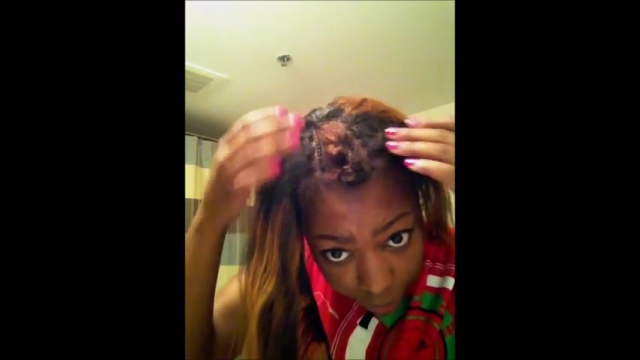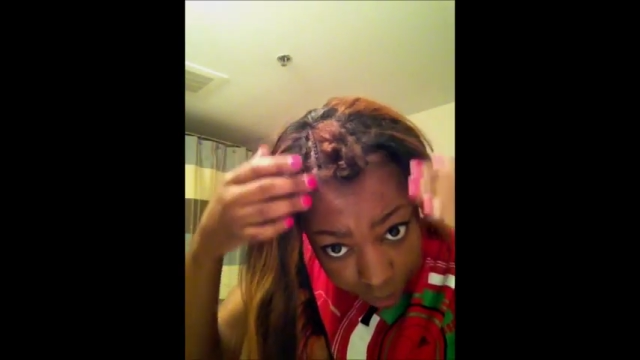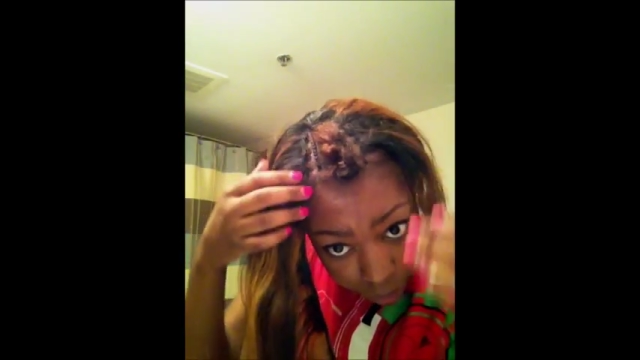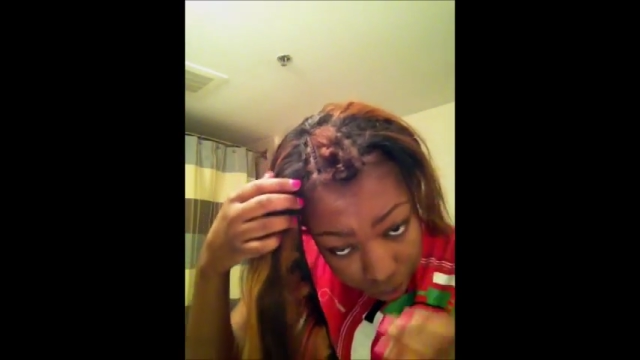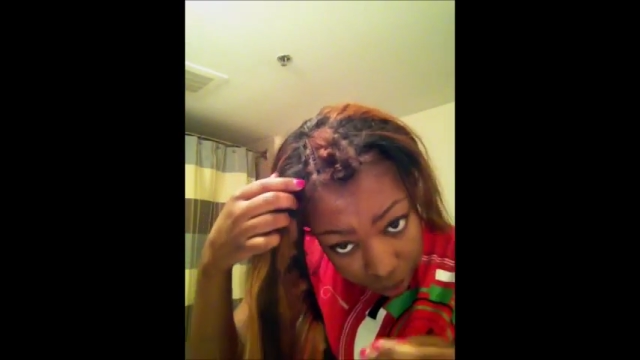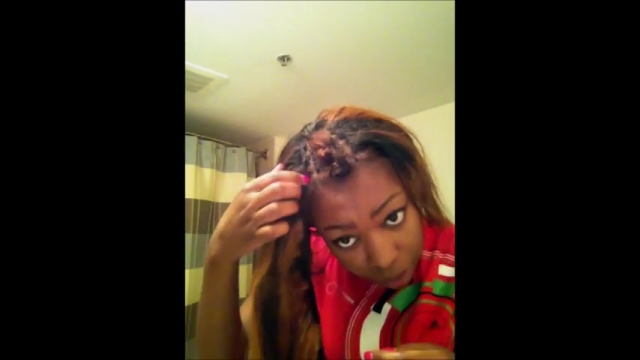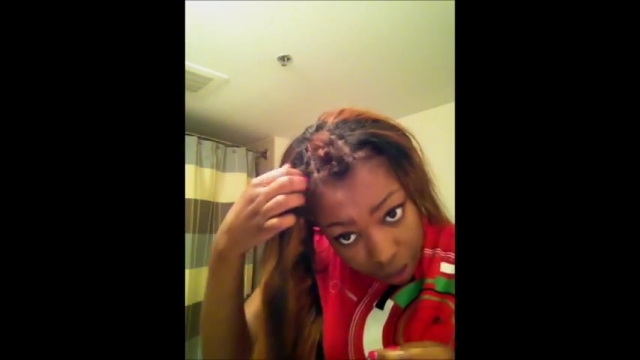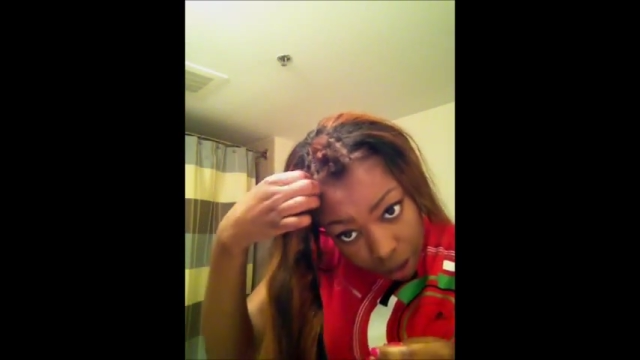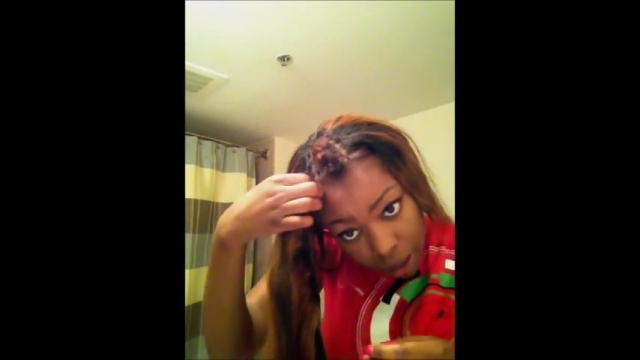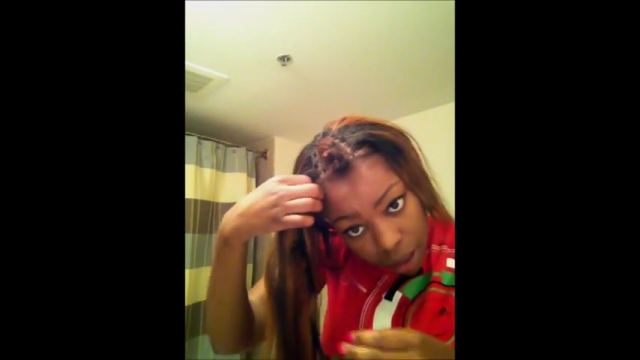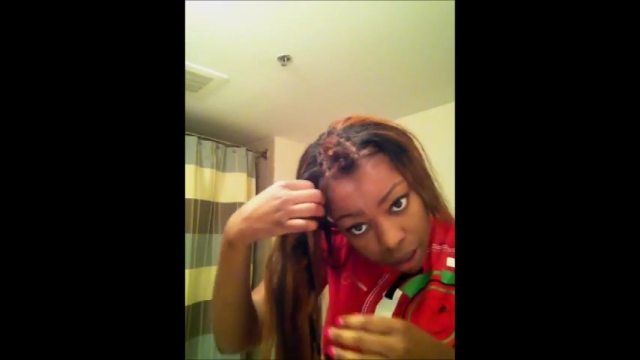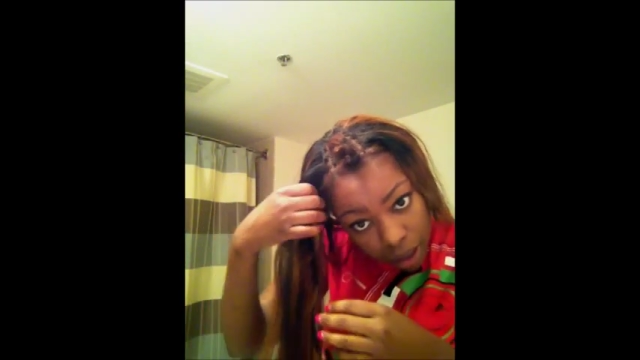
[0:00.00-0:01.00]
there.
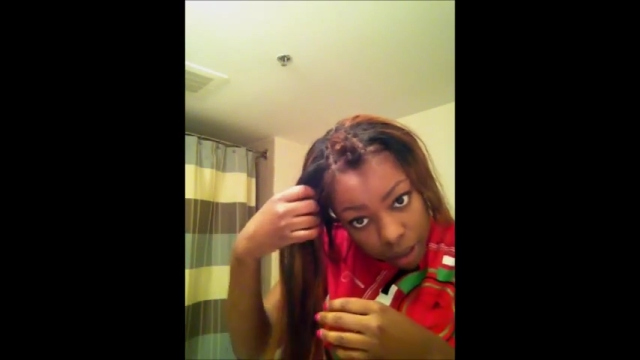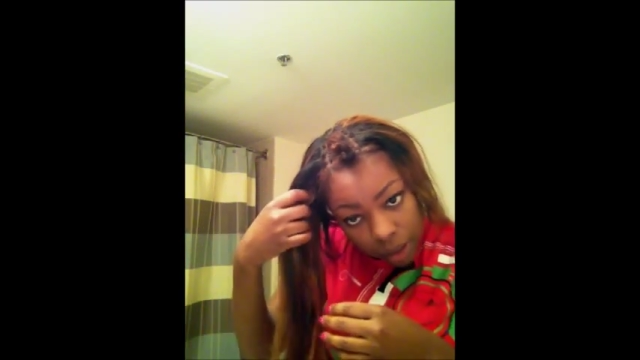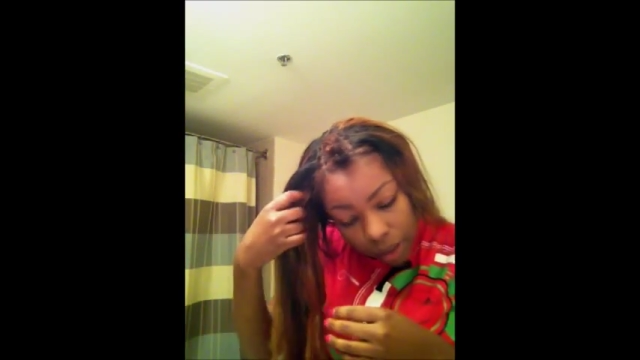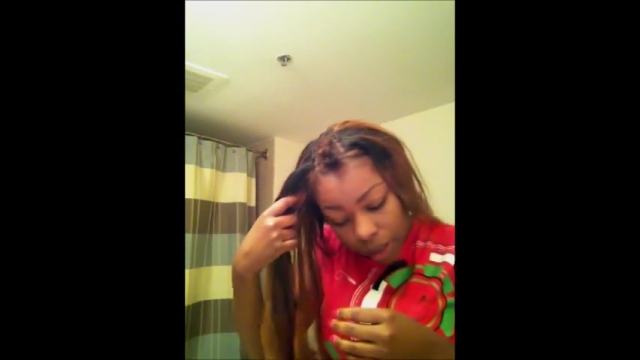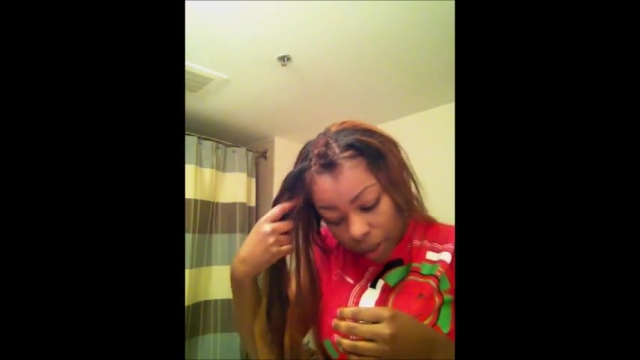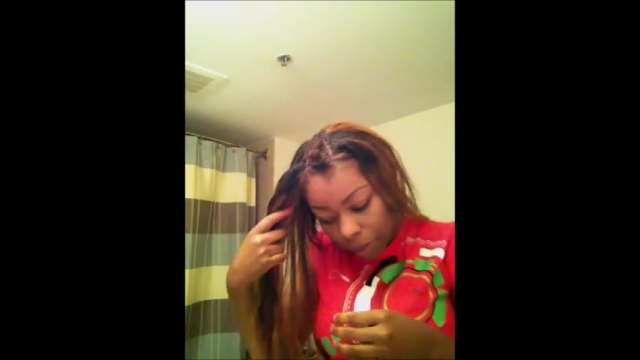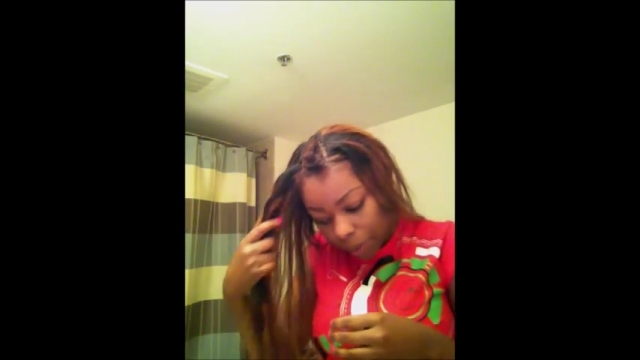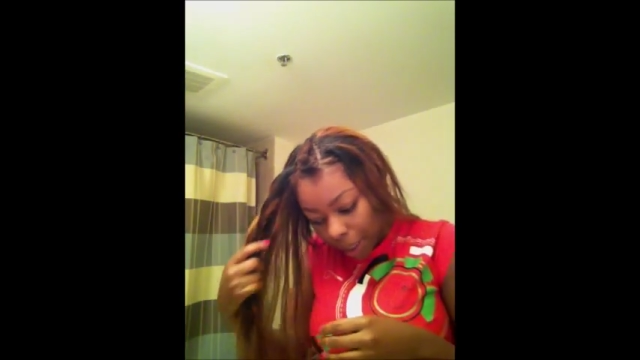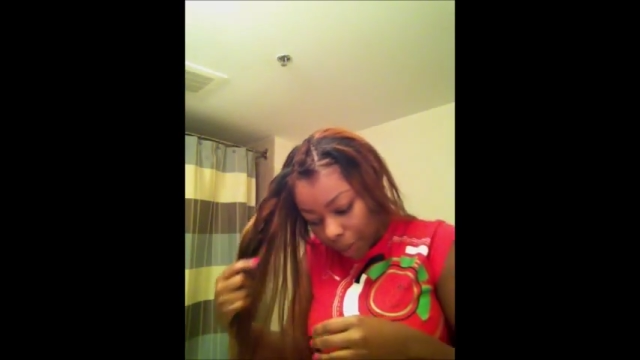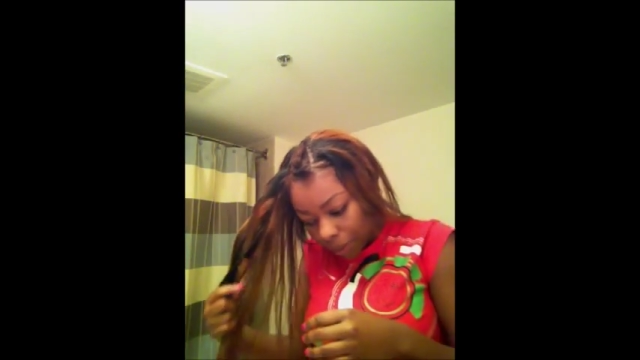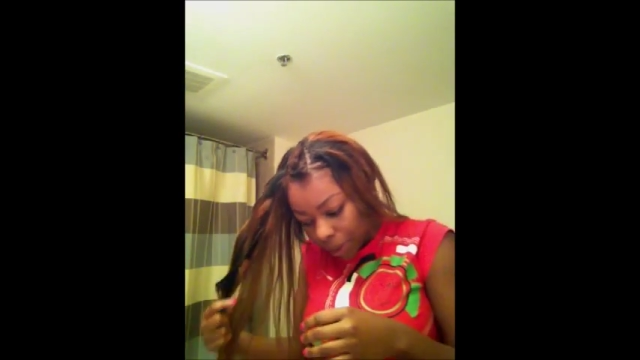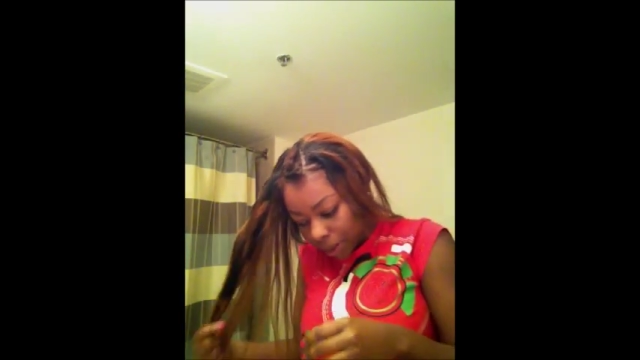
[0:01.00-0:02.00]
So what
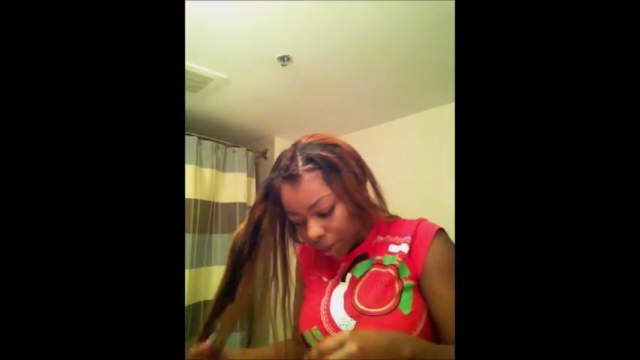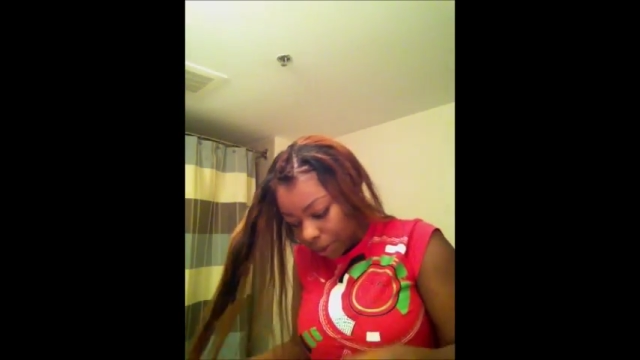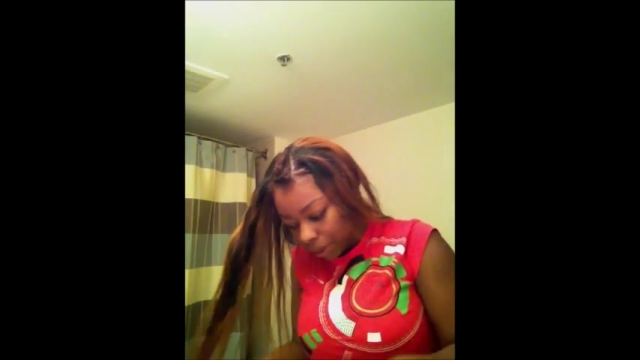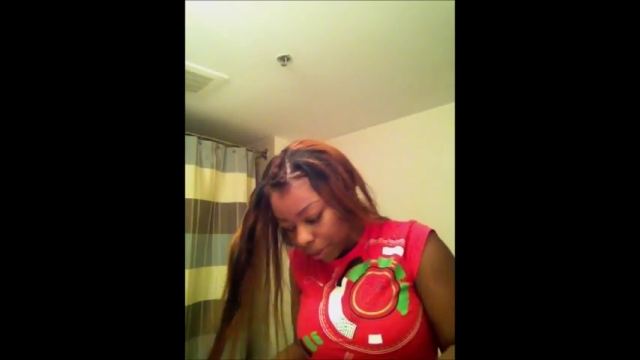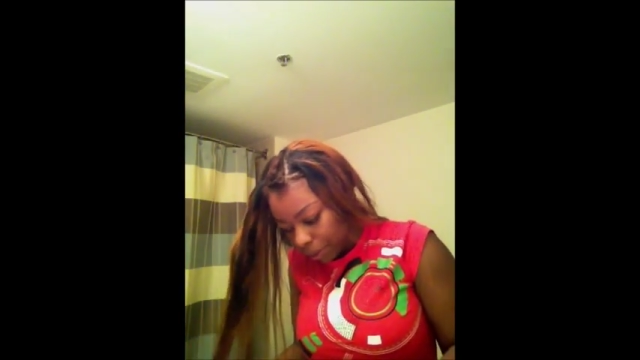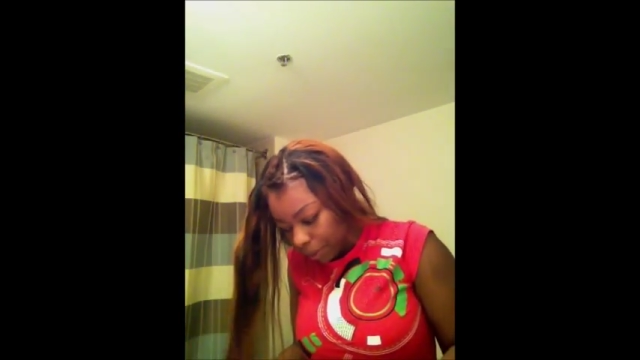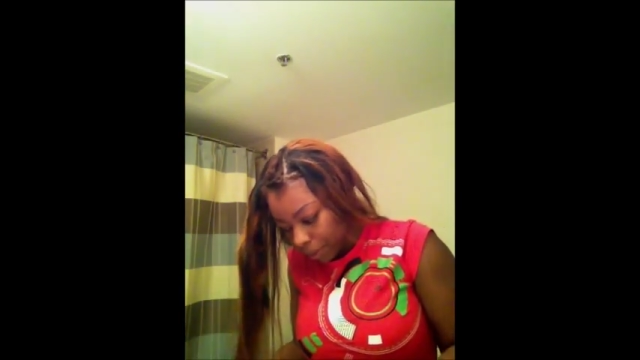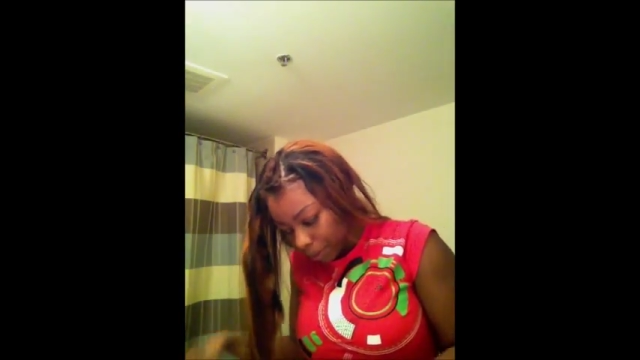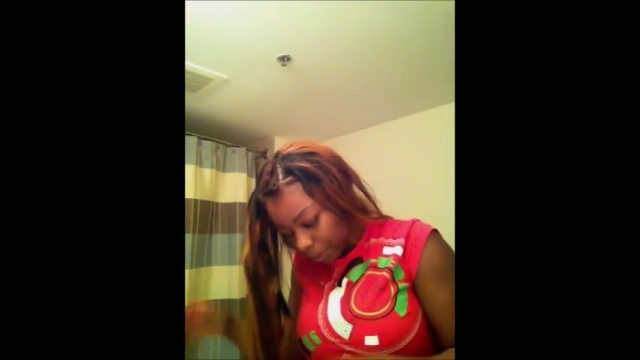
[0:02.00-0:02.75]
I want to do